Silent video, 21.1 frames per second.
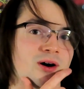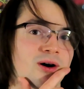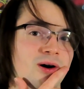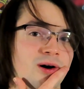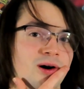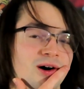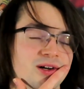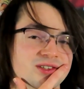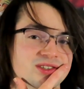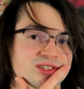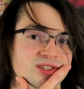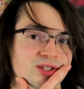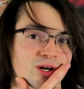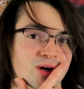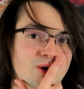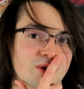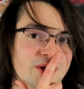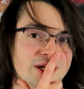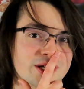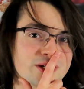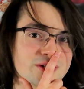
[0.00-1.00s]

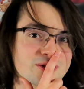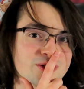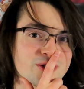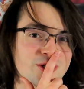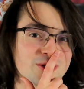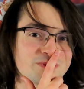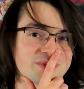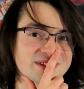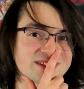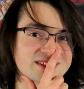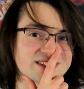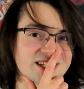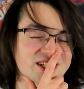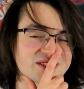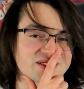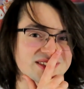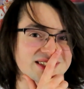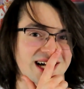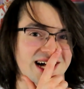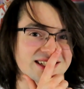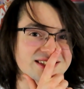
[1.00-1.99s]
also in a loop instead of
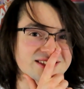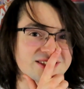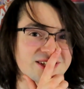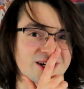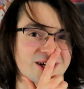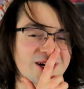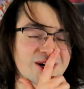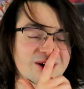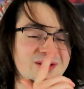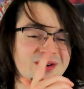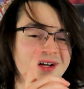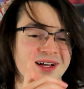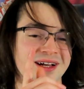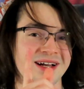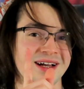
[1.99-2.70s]
Satoko.